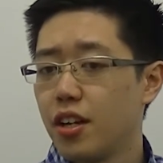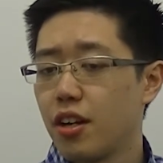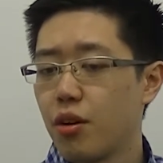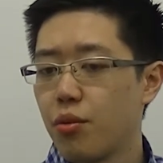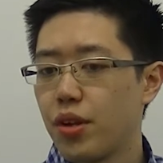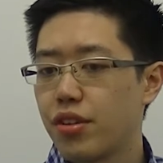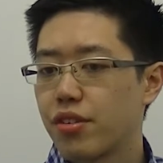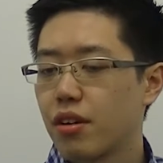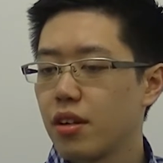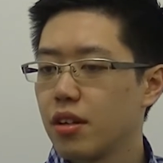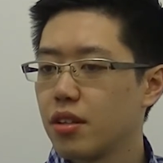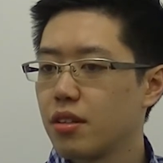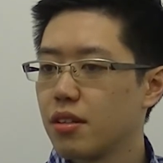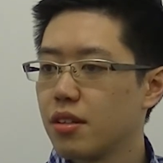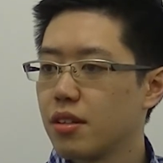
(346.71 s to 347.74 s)
We
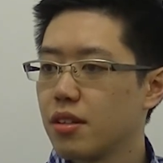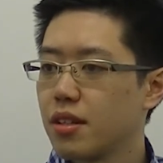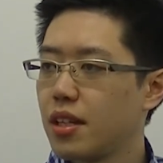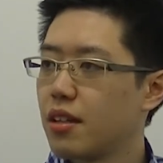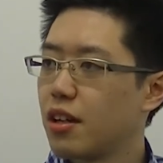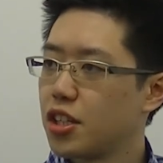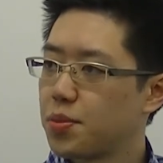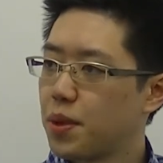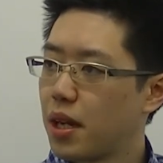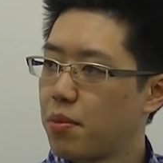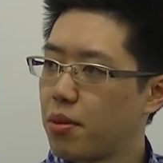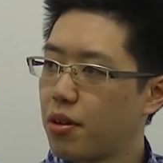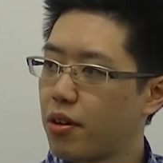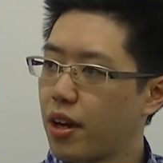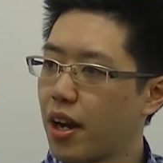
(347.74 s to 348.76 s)
started the Lean Launchpad
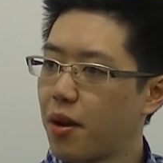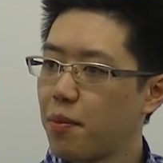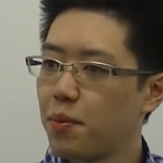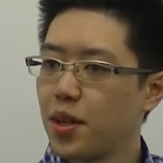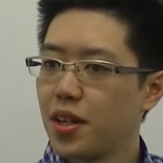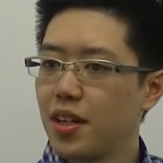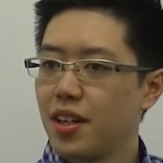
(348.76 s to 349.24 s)
program,